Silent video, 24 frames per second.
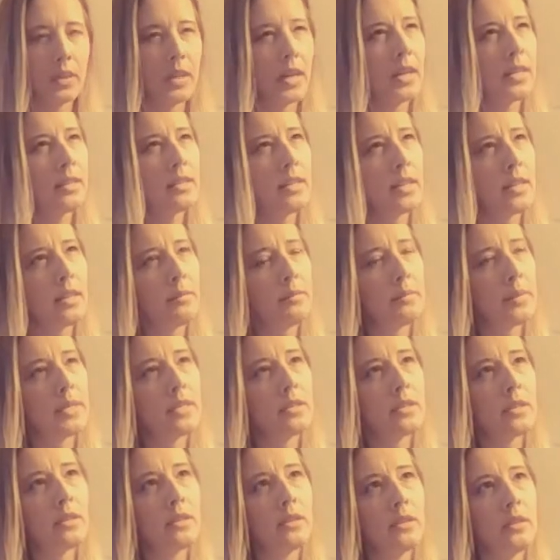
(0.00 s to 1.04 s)
I say
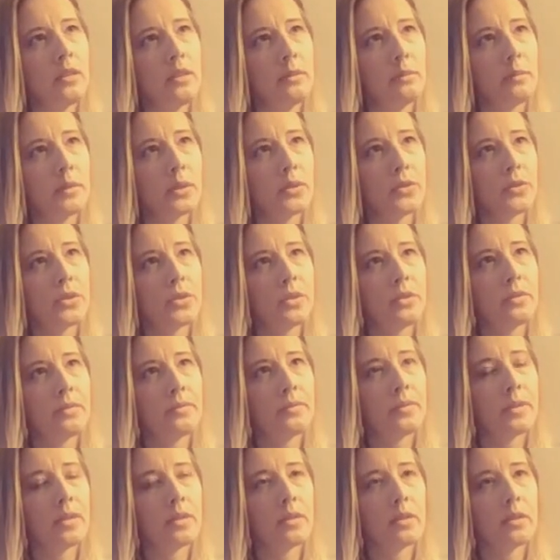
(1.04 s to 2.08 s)
mental,
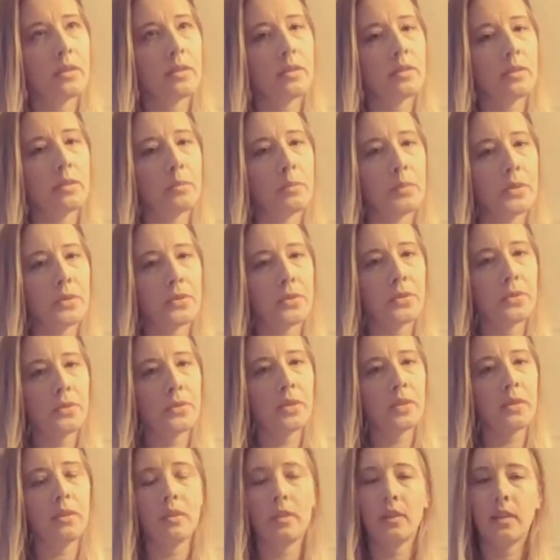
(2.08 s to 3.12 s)
emotional, physical,
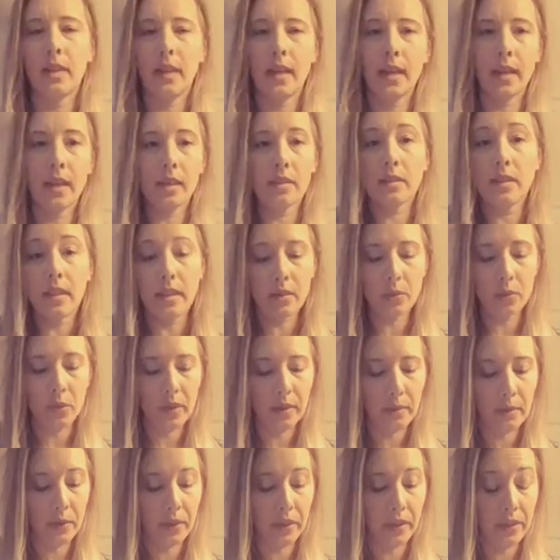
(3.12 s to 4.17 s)
spiritual? I guess that's what
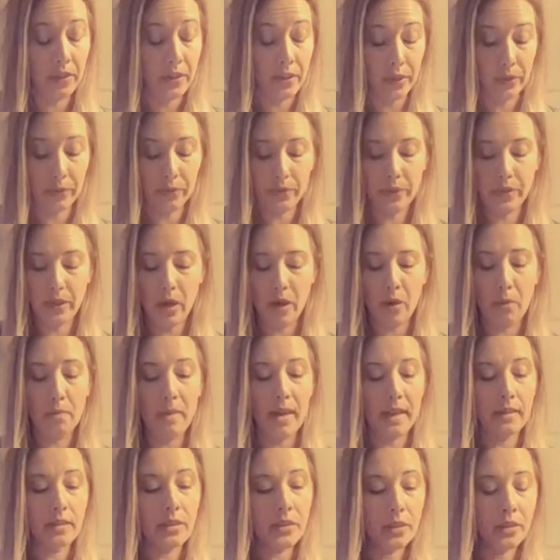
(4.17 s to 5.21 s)
I'm going to do. So
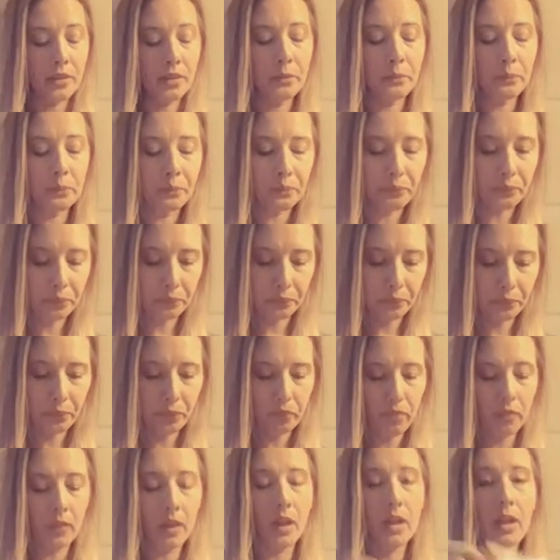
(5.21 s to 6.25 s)
mental,
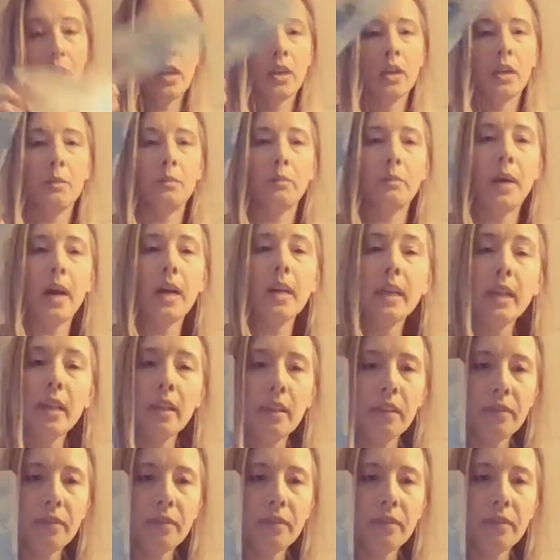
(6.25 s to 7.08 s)
body,